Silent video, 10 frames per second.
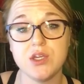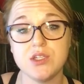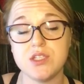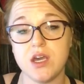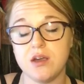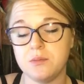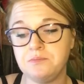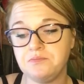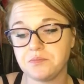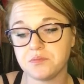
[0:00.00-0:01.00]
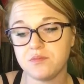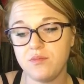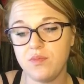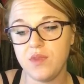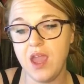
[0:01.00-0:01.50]
So
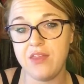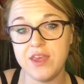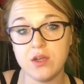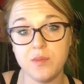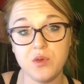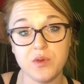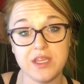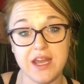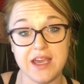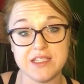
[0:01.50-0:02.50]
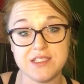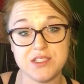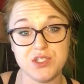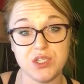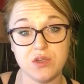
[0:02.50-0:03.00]
I think it'll be really nice
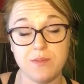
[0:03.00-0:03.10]
to